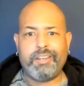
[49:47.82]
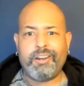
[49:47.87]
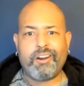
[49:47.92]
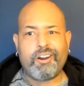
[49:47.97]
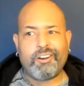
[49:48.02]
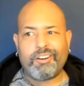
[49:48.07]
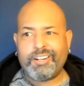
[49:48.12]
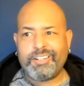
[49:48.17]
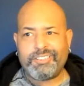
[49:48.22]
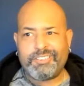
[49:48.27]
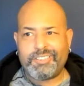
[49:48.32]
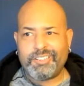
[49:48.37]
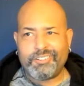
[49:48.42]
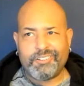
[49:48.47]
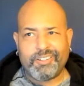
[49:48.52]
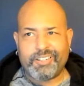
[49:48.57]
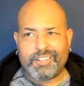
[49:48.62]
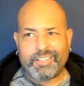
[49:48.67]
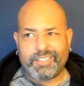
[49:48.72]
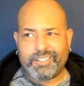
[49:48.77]
already
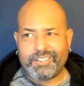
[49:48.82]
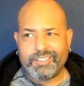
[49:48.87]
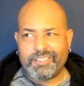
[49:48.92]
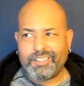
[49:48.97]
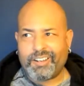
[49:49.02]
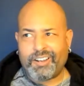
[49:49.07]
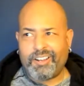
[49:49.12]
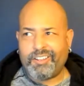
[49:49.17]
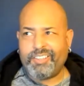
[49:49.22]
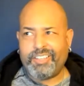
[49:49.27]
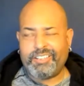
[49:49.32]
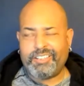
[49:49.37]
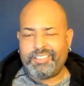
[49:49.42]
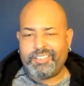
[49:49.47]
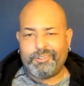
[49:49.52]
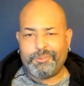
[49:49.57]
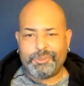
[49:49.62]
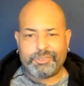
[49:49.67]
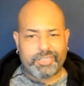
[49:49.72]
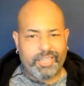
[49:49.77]
doing it. All they
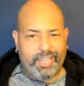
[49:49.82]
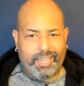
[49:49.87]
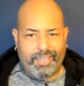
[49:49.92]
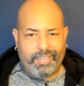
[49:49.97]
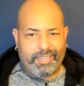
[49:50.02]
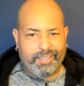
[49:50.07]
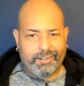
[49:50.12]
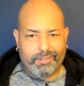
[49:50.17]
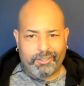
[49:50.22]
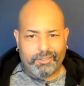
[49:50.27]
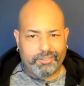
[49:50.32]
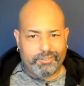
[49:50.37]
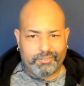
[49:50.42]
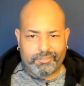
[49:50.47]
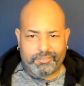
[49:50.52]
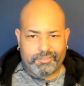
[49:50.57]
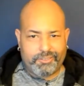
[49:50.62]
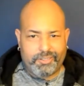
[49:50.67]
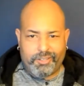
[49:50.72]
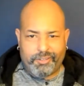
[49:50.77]
did was add
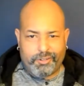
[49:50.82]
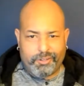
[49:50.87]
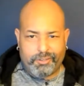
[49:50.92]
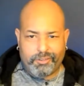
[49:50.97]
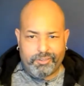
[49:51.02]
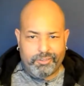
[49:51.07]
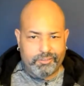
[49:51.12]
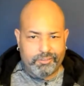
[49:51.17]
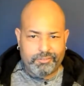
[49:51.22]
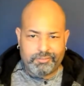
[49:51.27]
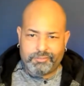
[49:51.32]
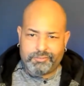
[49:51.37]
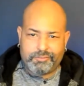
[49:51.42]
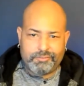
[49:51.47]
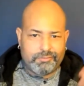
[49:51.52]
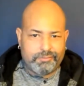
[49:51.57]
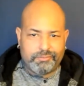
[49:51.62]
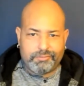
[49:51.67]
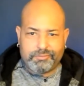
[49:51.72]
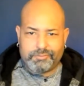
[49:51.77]
another
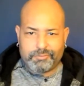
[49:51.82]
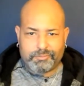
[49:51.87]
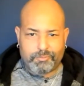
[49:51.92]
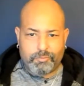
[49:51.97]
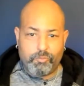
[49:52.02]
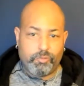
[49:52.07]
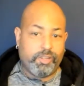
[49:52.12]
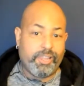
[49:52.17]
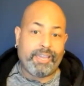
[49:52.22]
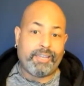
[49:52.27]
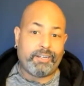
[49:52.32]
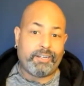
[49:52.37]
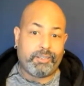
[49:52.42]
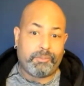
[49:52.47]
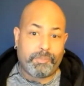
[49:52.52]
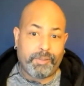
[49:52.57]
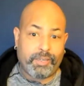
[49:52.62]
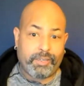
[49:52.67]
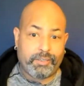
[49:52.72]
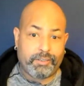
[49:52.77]

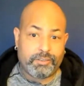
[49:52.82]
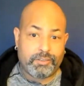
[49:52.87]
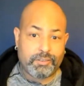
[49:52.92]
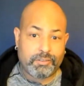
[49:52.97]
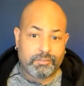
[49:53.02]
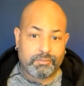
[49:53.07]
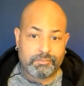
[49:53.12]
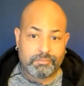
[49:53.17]
landing page.